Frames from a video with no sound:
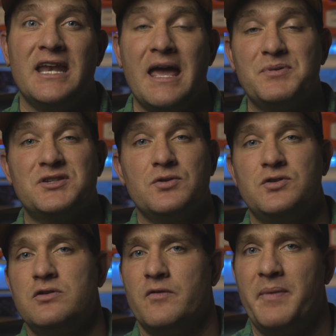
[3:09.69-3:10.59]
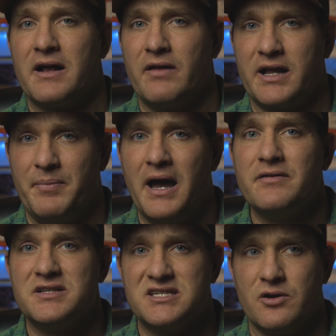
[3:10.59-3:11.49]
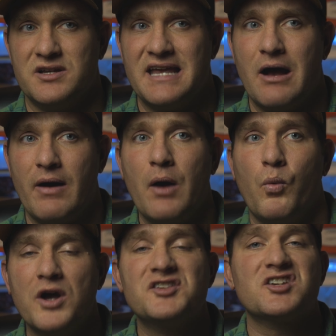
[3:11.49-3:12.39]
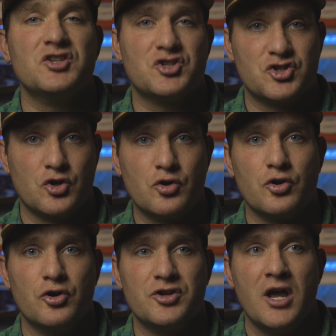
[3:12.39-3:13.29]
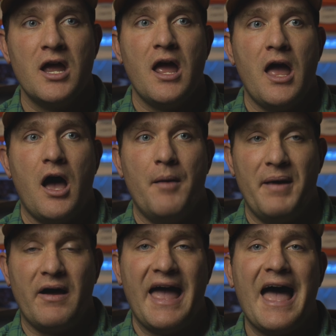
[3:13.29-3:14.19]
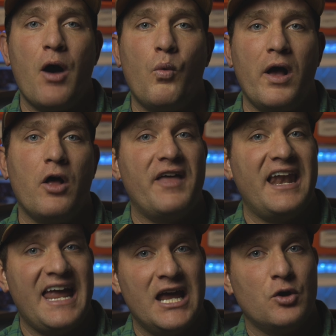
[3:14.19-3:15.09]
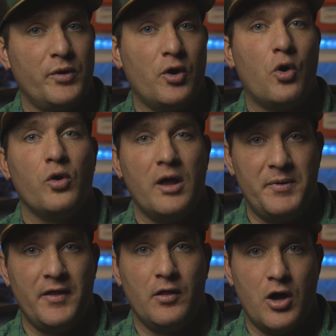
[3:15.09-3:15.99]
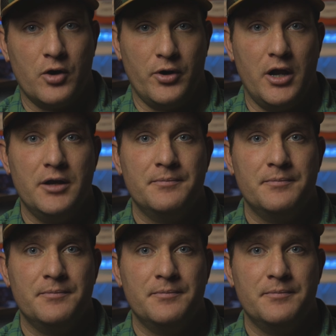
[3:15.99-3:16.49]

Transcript: in episode 2 of the Pack Like a Pilot series how I was concerned about how well that handle would hold up in the long run.